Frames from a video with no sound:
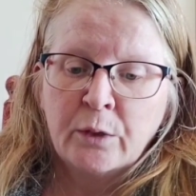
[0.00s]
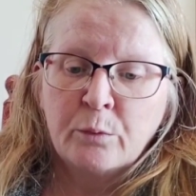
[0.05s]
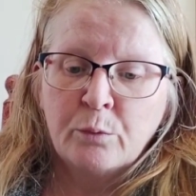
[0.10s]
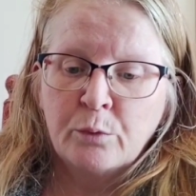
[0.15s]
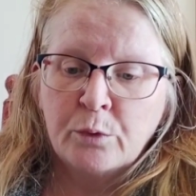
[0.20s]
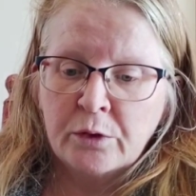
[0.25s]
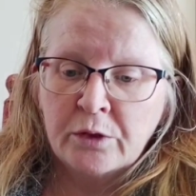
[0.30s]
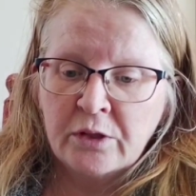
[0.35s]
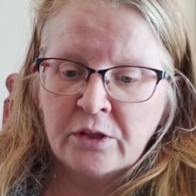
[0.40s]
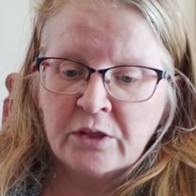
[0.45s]

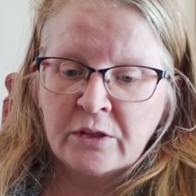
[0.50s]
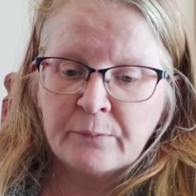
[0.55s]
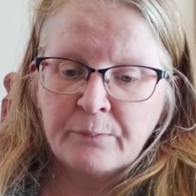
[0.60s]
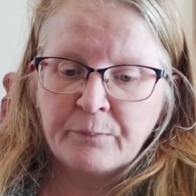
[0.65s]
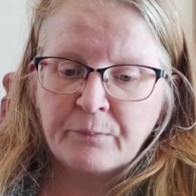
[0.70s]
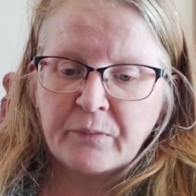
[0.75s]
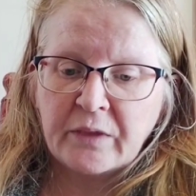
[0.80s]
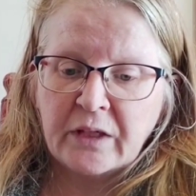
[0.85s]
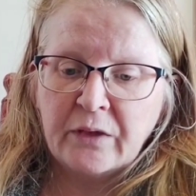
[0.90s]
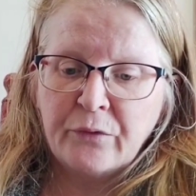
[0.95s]
Woods.
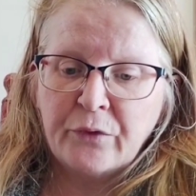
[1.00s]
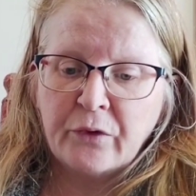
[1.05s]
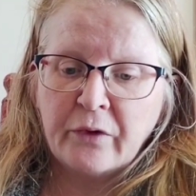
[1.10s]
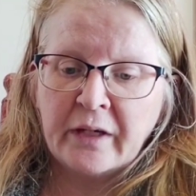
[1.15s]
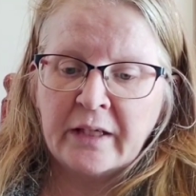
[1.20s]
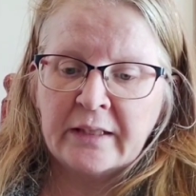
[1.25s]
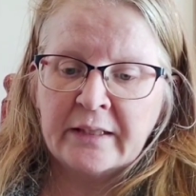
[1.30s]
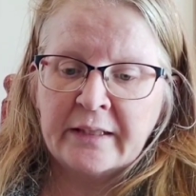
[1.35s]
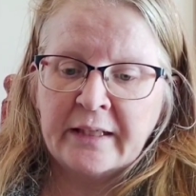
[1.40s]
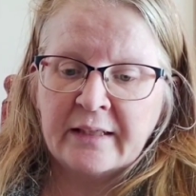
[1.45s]
If your
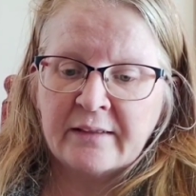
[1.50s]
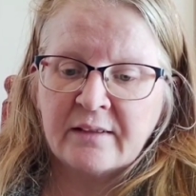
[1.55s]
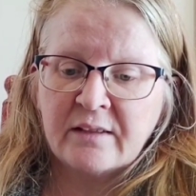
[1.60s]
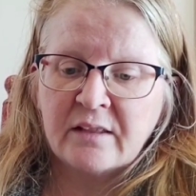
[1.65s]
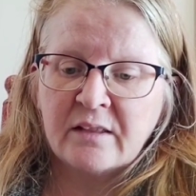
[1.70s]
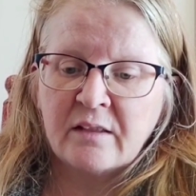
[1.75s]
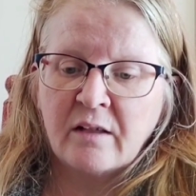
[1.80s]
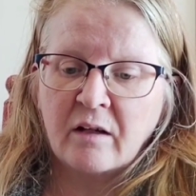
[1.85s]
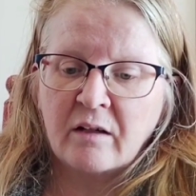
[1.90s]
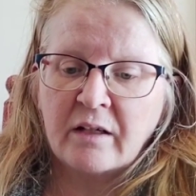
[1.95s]
LNS
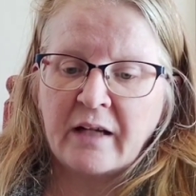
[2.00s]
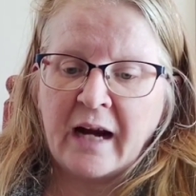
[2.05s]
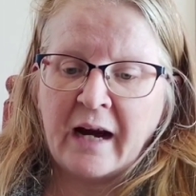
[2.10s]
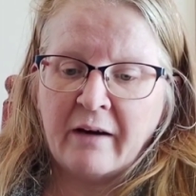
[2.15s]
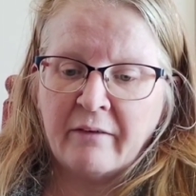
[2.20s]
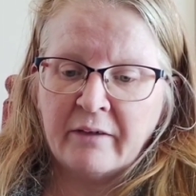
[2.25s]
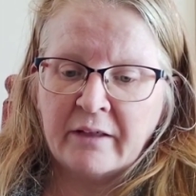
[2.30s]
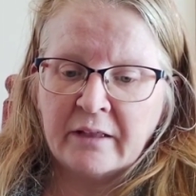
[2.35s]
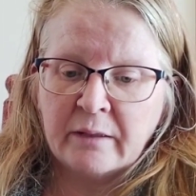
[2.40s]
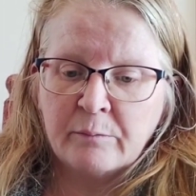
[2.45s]
does not
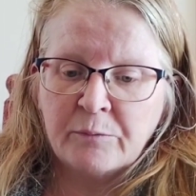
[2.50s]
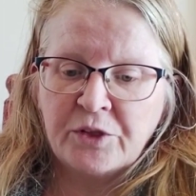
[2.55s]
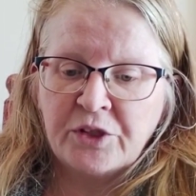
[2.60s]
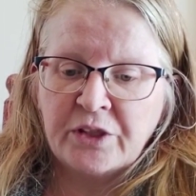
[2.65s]
carry them,